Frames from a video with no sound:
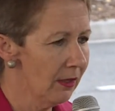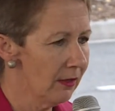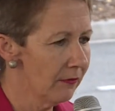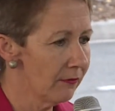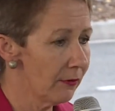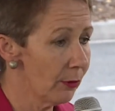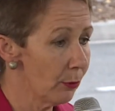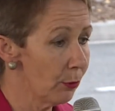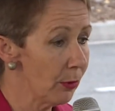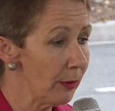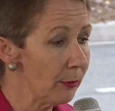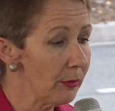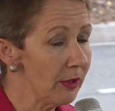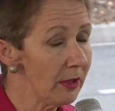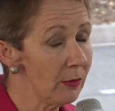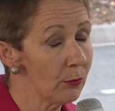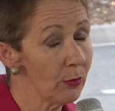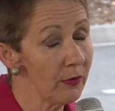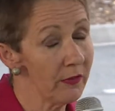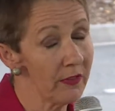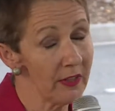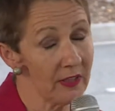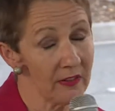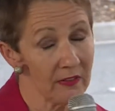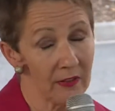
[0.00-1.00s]
For women
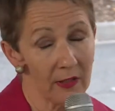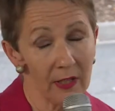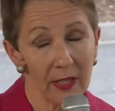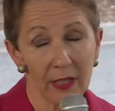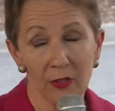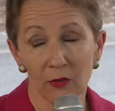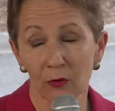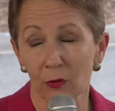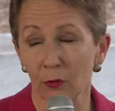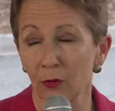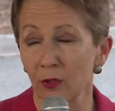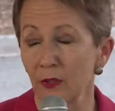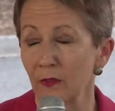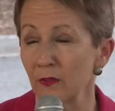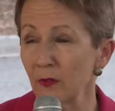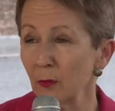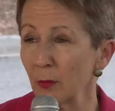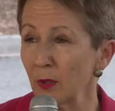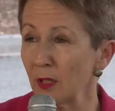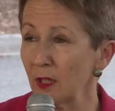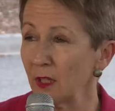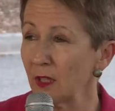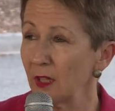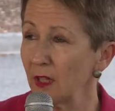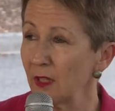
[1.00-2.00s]
with intellectual
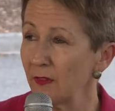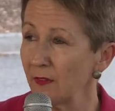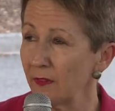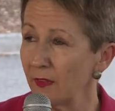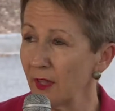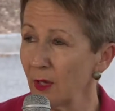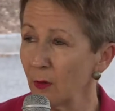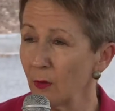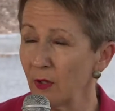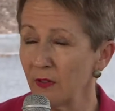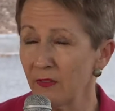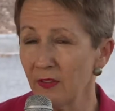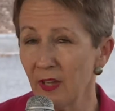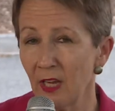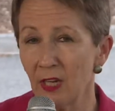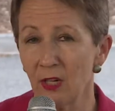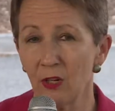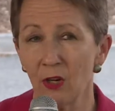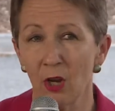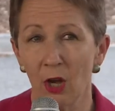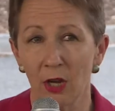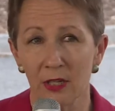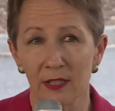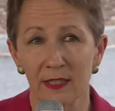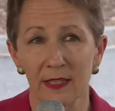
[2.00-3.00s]
disabilities, there is a
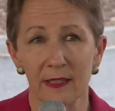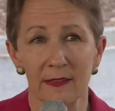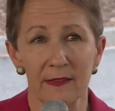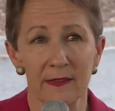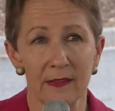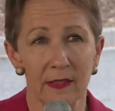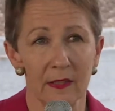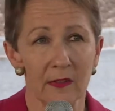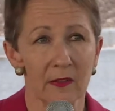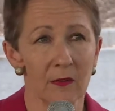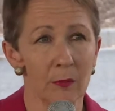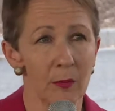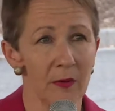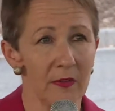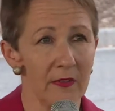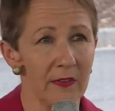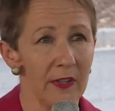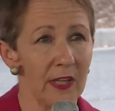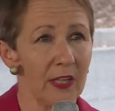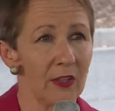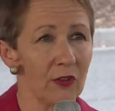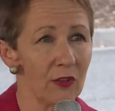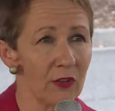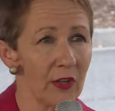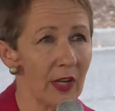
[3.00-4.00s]

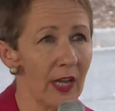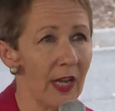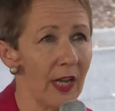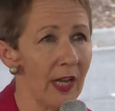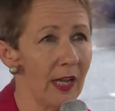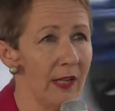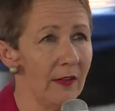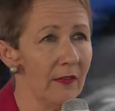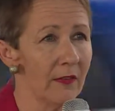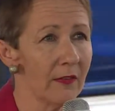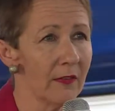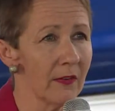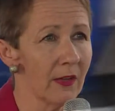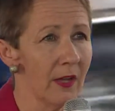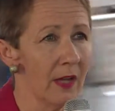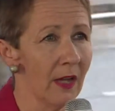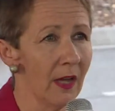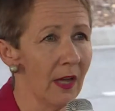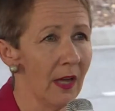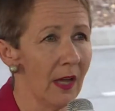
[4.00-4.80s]
96% chance,